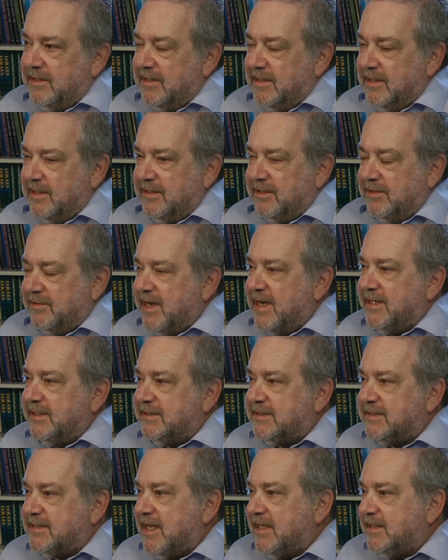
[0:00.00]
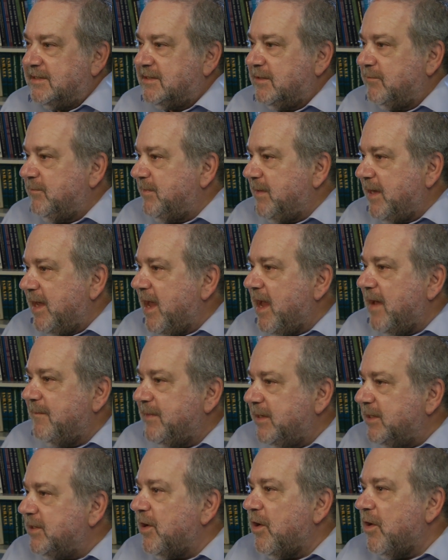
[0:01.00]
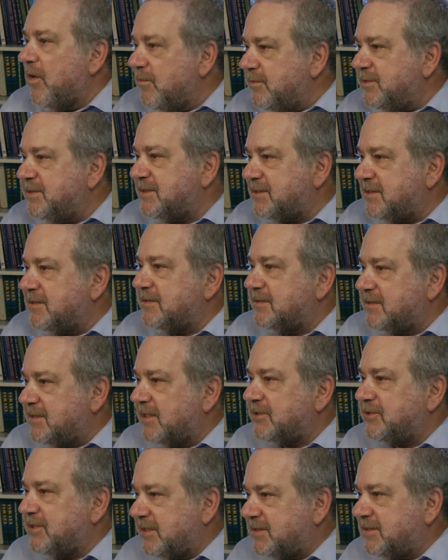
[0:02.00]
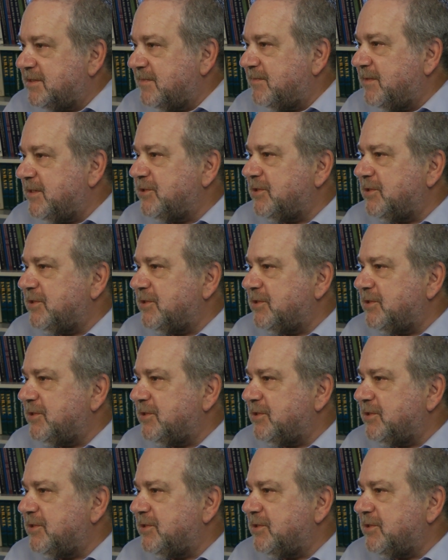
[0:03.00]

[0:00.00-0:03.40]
in the United States that would be happy to host such exhibitions.